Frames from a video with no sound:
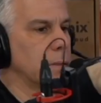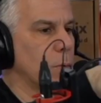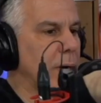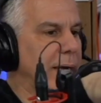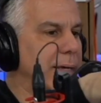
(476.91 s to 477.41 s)

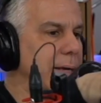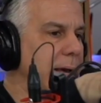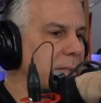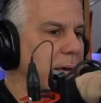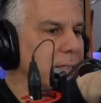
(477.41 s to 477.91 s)
When I
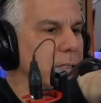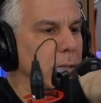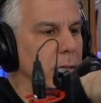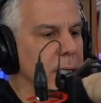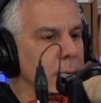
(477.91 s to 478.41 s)
connect
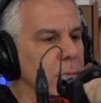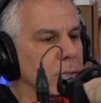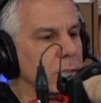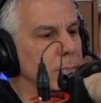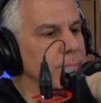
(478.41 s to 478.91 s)
XLR
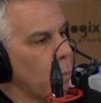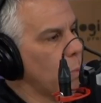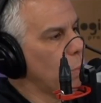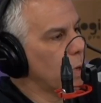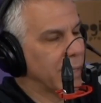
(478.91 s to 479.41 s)
cables,
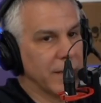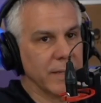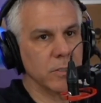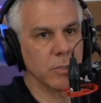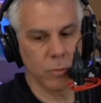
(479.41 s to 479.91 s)
what I like
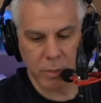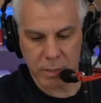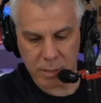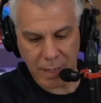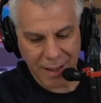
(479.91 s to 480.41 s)
to do
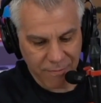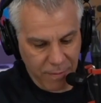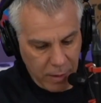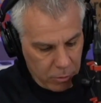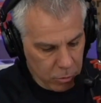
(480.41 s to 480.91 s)
is I
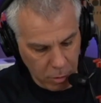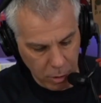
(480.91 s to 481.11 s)
Velcro